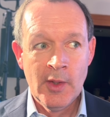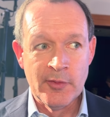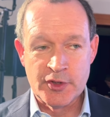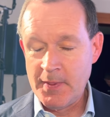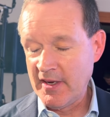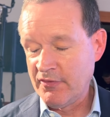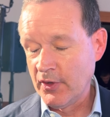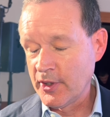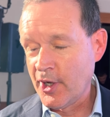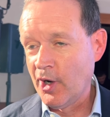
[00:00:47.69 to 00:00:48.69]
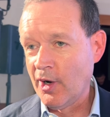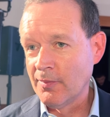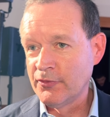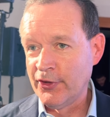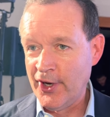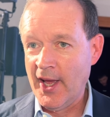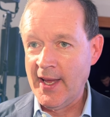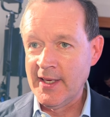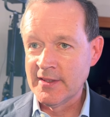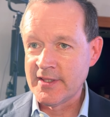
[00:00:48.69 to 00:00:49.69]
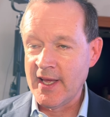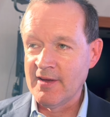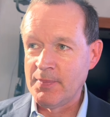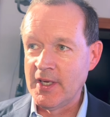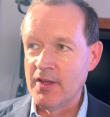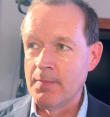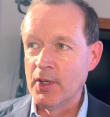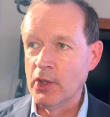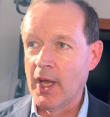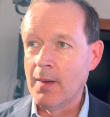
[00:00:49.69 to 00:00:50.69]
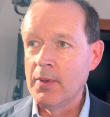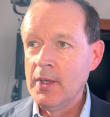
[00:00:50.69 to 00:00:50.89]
respectful and calm today as they have been in the build-up.